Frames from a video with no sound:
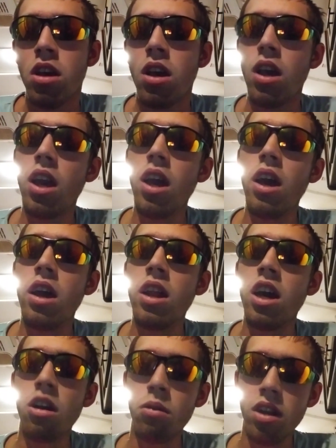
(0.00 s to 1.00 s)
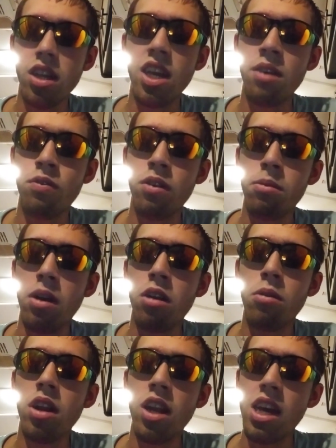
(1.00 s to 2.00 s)
And I don't want a game from. I don't
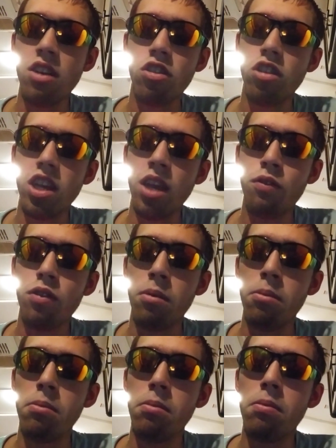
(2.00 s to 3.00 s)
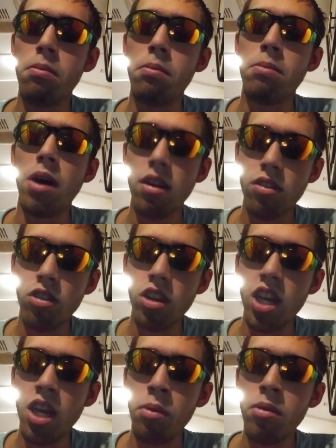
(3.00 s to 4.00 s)
want a NASCAR game from Monster
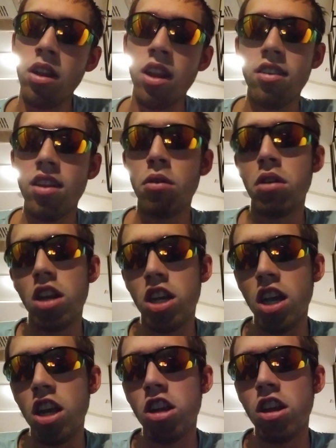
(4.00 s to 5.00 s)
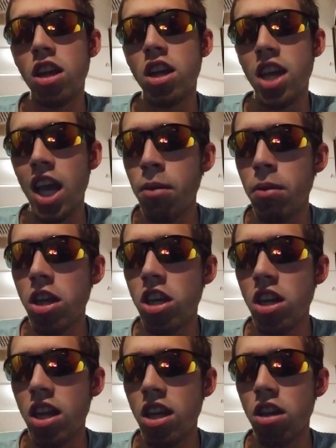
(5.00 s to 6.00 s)
Games unless they were to change the game
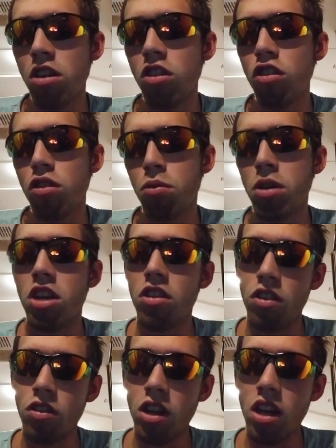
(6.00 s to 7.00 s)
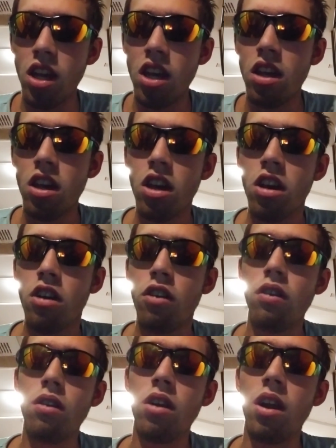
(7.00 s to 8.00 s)
engine they use, which is Unity.
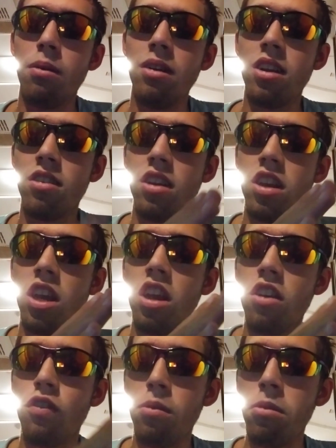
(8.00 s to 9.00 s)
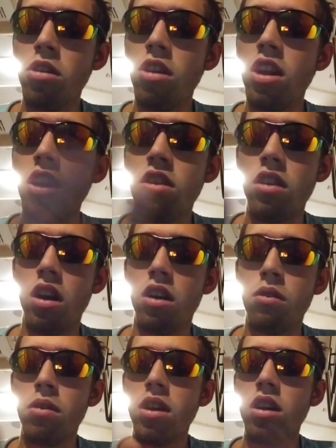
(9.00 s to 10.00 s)
Unless they change it from Unity to
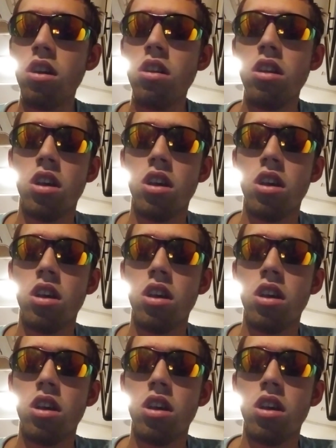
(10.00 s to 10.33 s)
Unreal.